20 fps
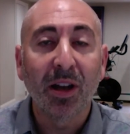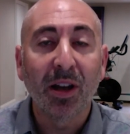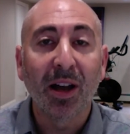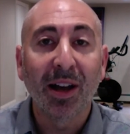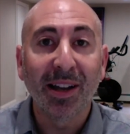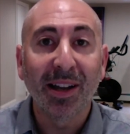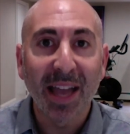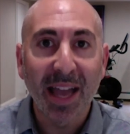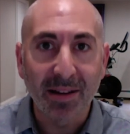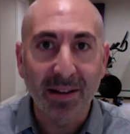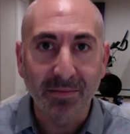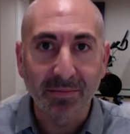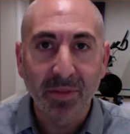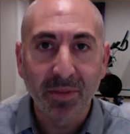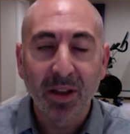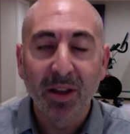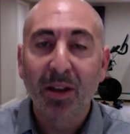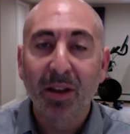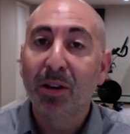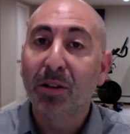Again,
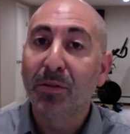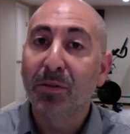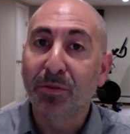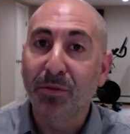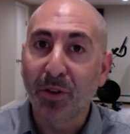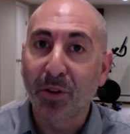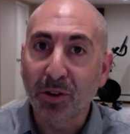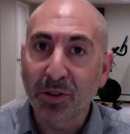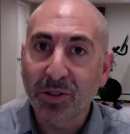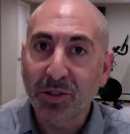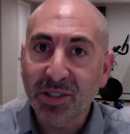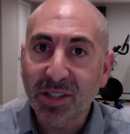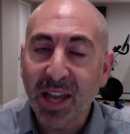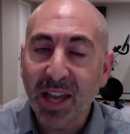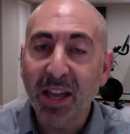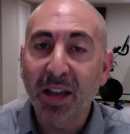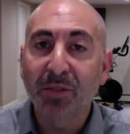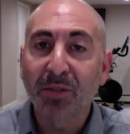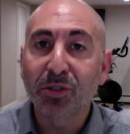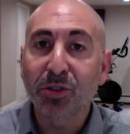first
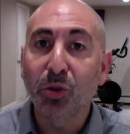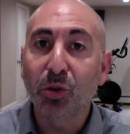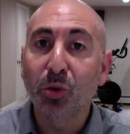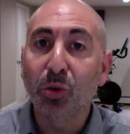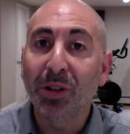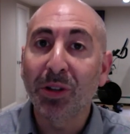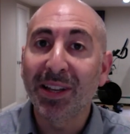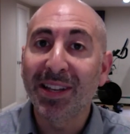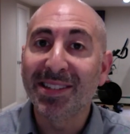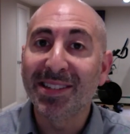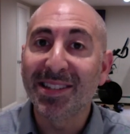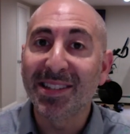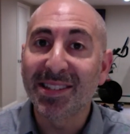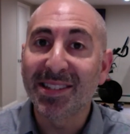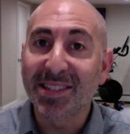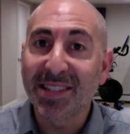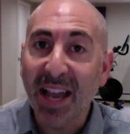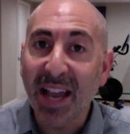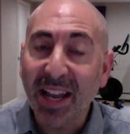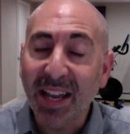day of school is the
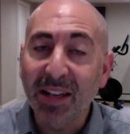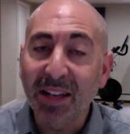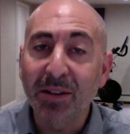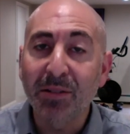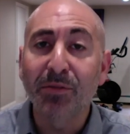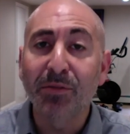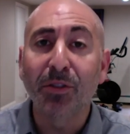2nd